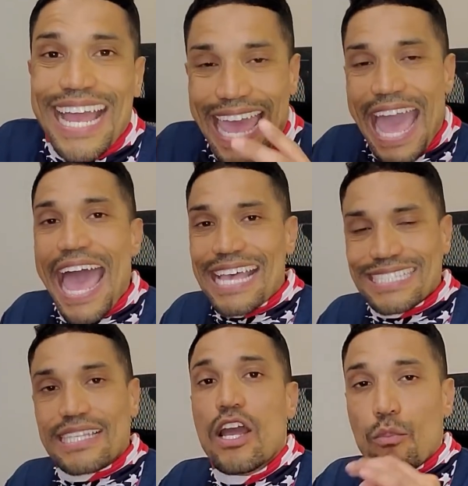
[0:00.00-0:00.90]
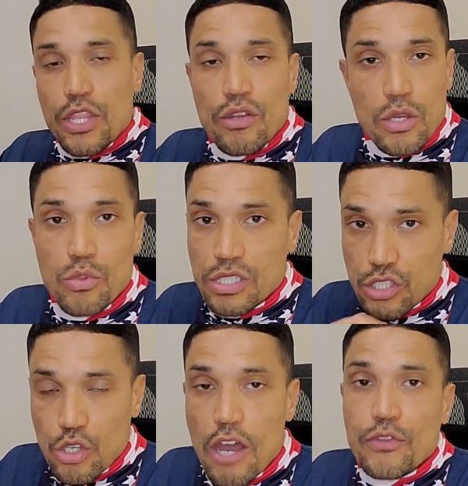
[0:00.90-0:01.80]
I asked whether it was a
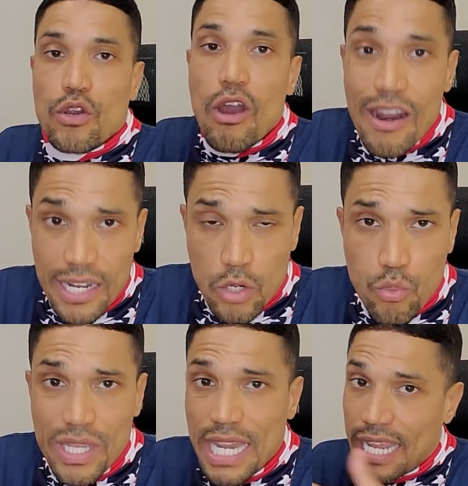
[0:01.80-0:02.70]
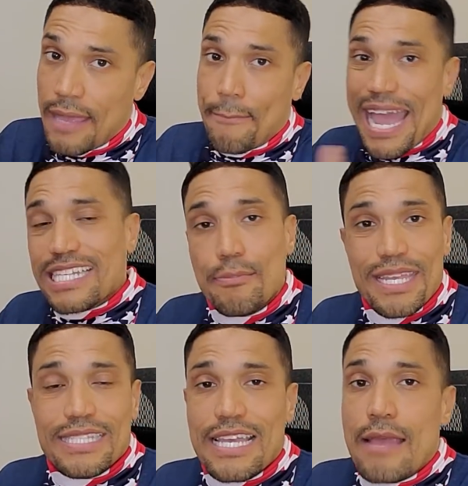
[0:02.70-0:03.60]
soft or hard inquiry. They didn't get back to
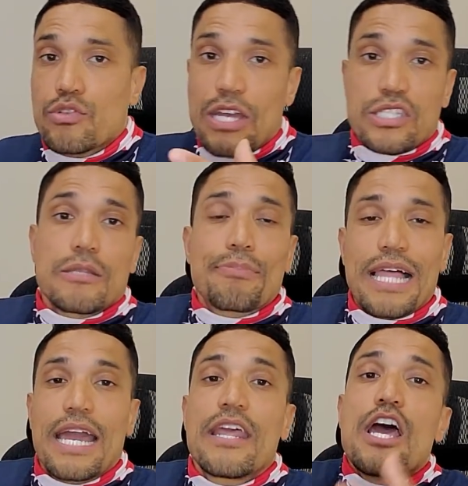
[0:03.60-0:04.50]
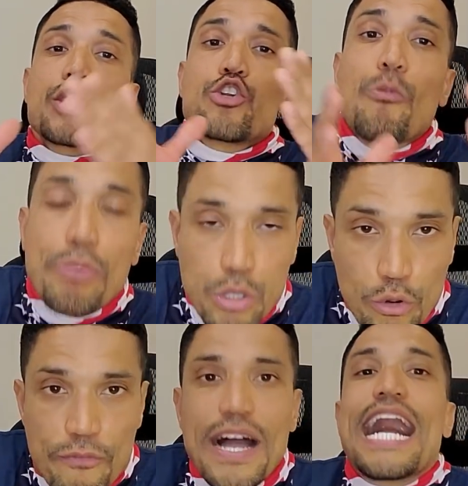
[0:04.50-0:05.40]
me in time, so I just applied through
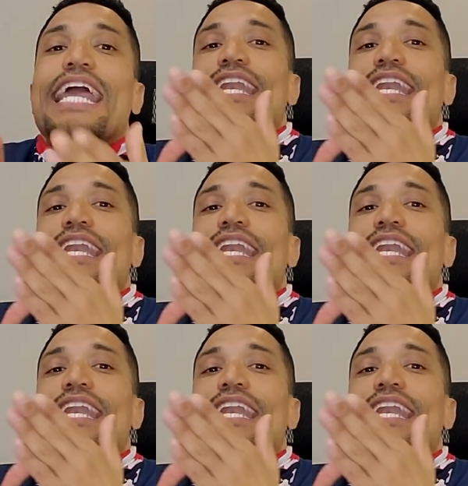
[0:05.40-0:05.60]
Bluevine.